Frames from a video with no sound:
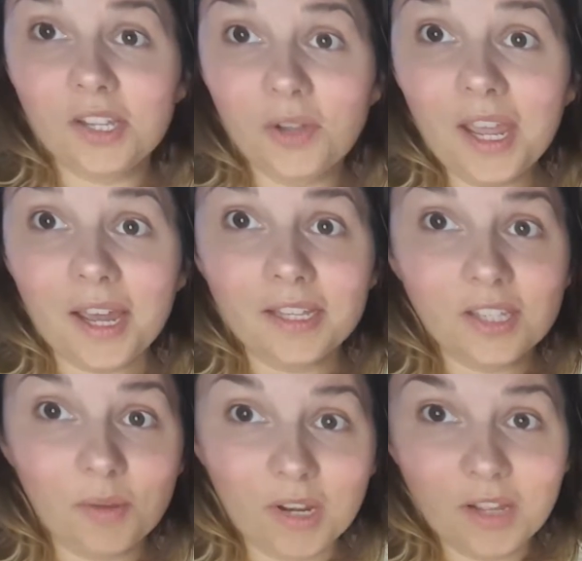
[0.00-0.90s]
yeah, so
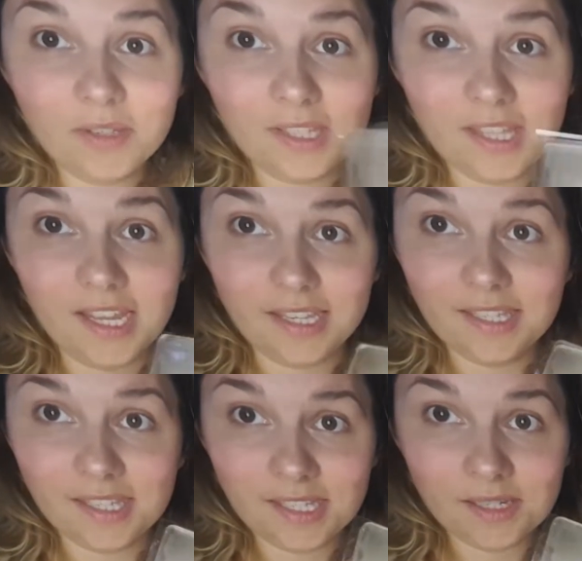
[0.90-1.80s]
I'm going to use
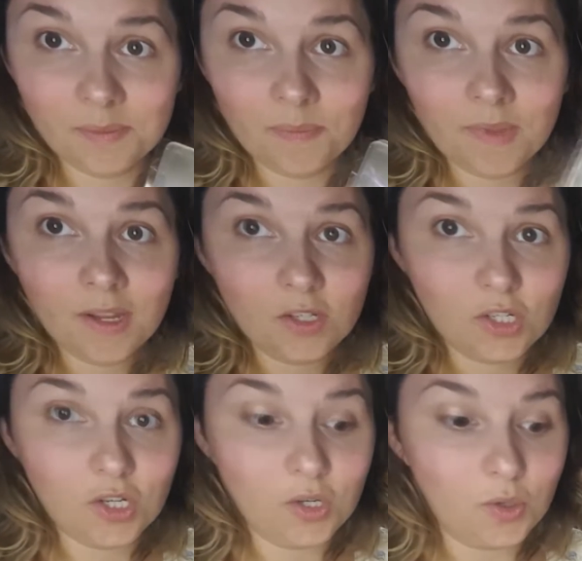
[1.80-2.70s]
this
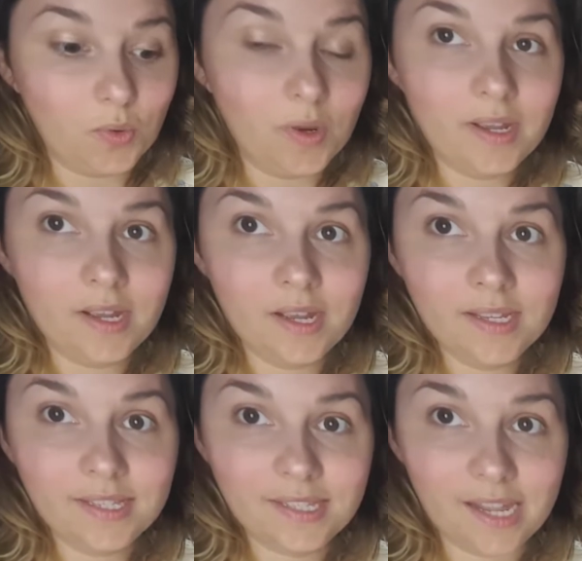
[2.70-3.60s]
to
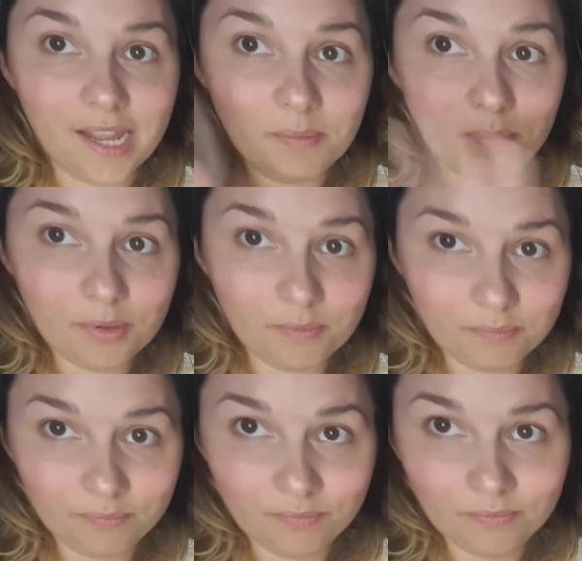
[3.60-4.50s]
stamp
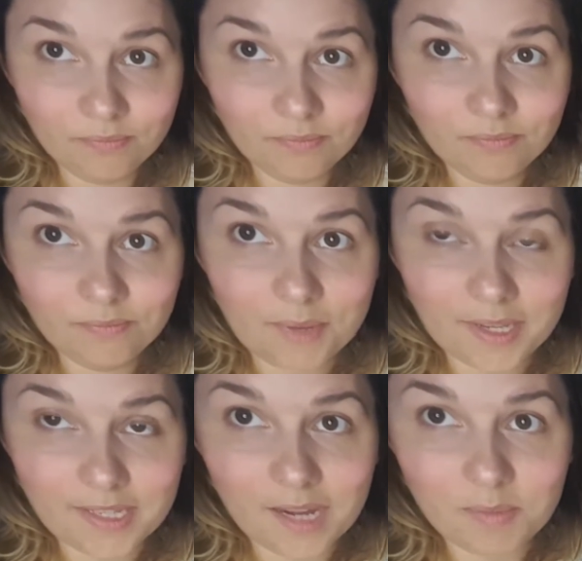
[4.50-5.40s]
my
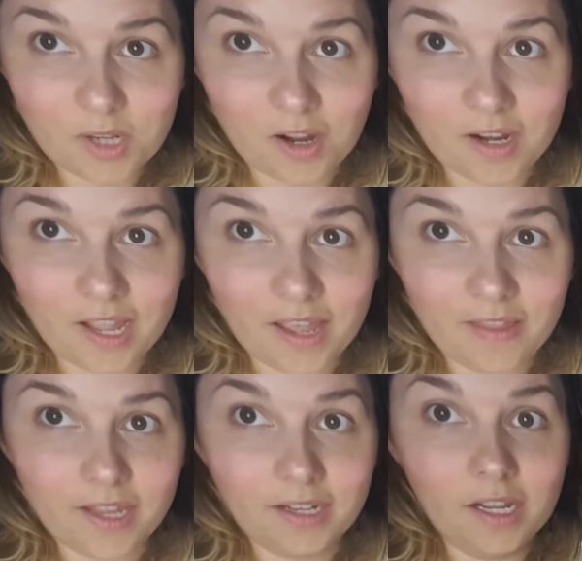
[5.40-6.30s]
stamps on and
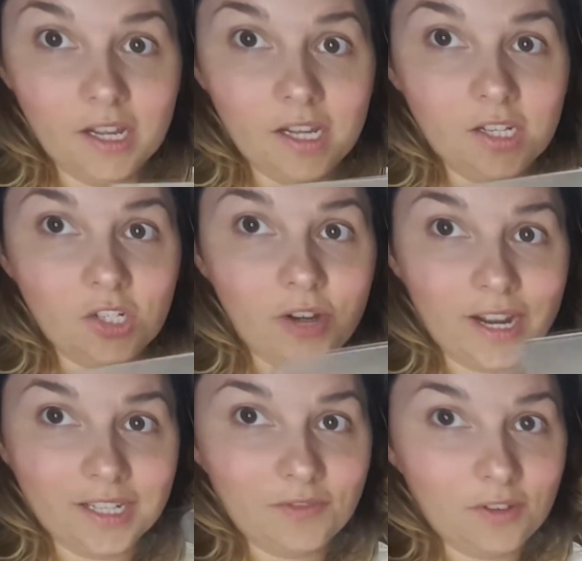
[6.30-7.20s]
then
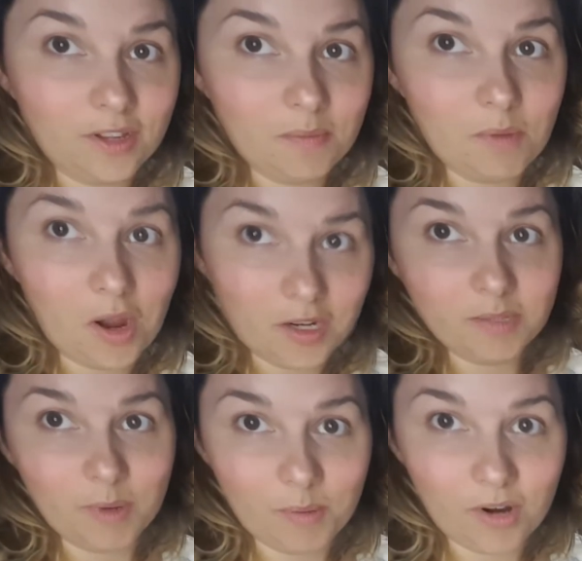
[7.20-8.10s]
transfer them
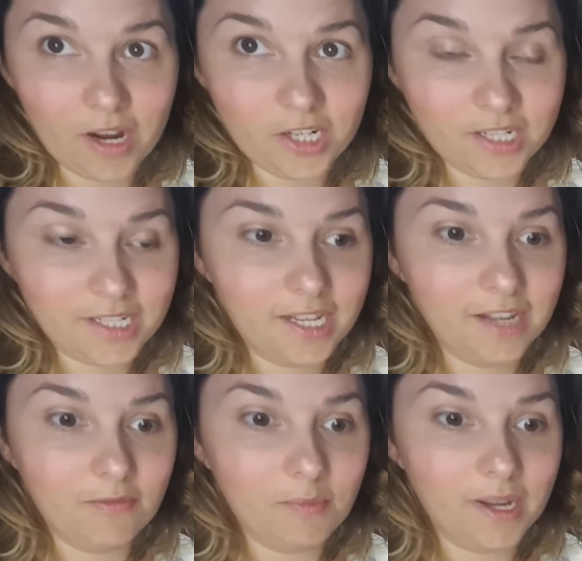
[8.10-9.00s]
onto my project to
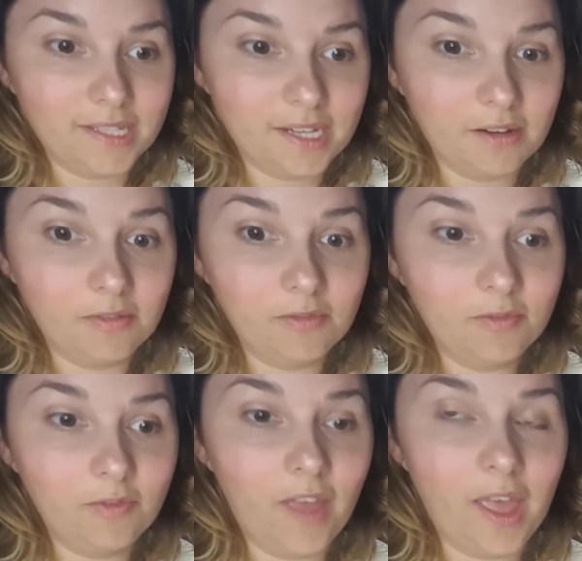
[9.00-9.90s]
give myself
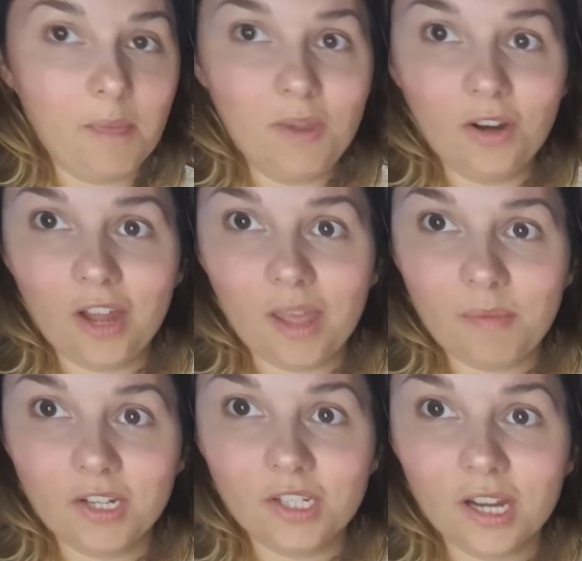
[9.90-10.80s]
a mirror
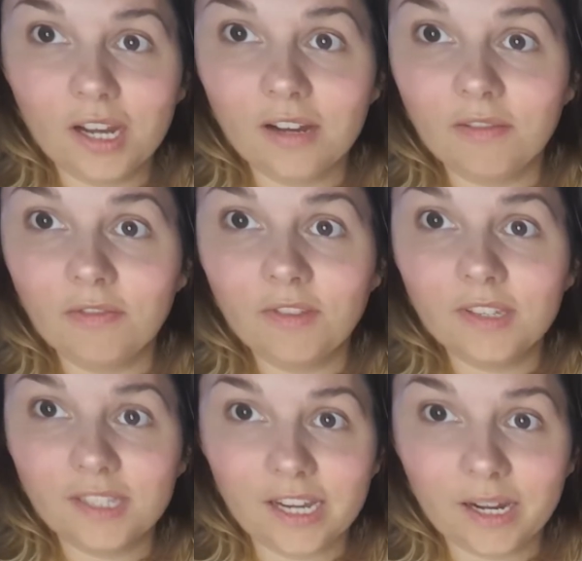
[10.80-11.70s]
image of the
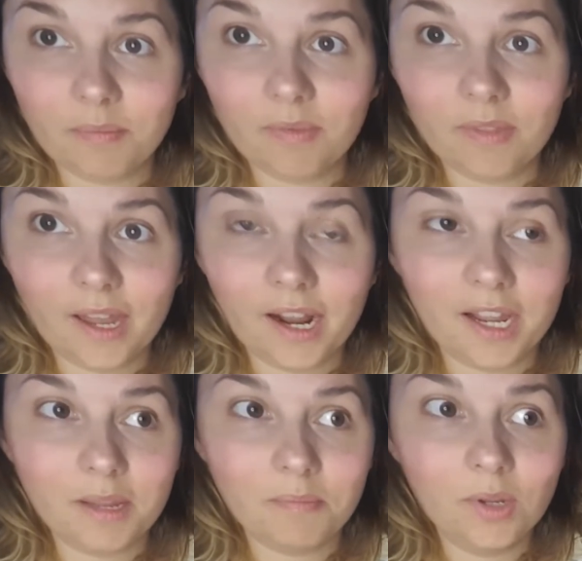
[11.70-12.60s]
stamp that I
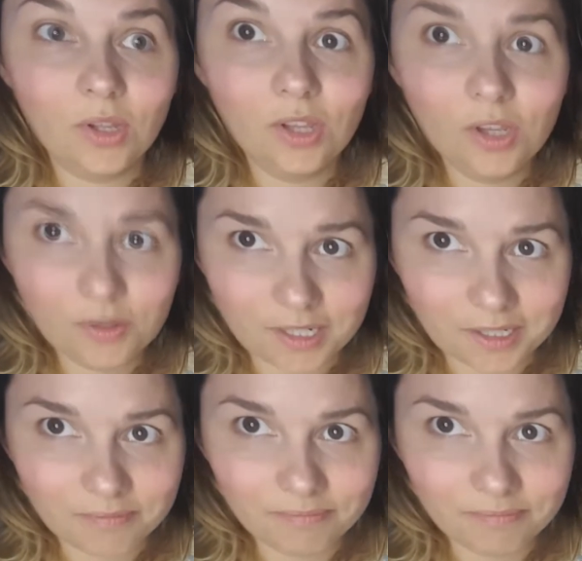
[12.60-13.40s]
am using.